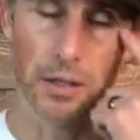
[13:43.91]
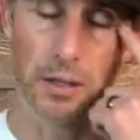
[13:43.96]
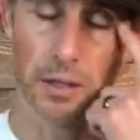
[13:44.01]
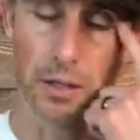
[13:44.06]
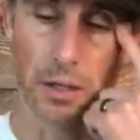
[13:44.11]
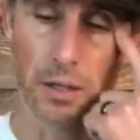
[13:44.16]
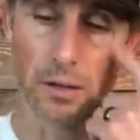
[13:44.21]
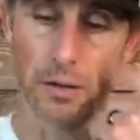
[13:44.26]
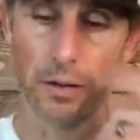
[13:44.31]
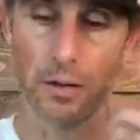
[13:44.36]

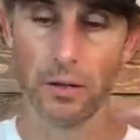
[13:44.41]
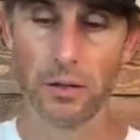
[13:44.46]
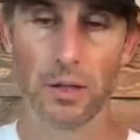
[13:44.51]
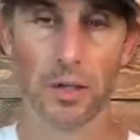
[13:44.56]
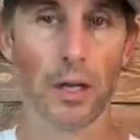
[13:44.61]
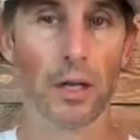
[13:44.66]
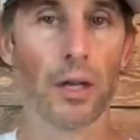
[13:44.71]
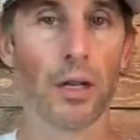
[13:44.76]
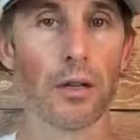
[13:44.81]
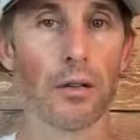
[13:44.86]
So those are
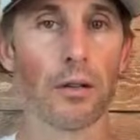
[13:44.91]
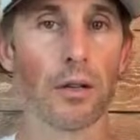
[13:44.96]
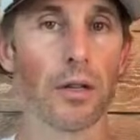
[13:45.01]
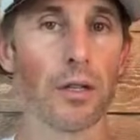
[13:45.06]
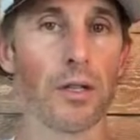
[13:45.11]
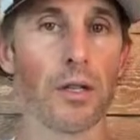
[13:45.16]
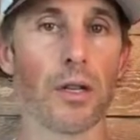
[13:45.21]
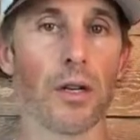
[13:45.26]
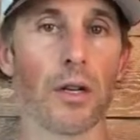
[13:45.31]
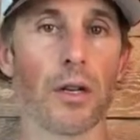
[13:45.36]
good
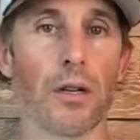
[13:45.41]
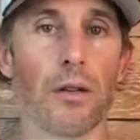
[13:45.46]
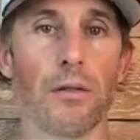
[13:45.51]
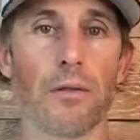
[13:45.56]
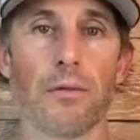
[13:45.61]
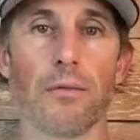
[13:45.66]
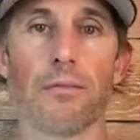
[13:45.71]
because you're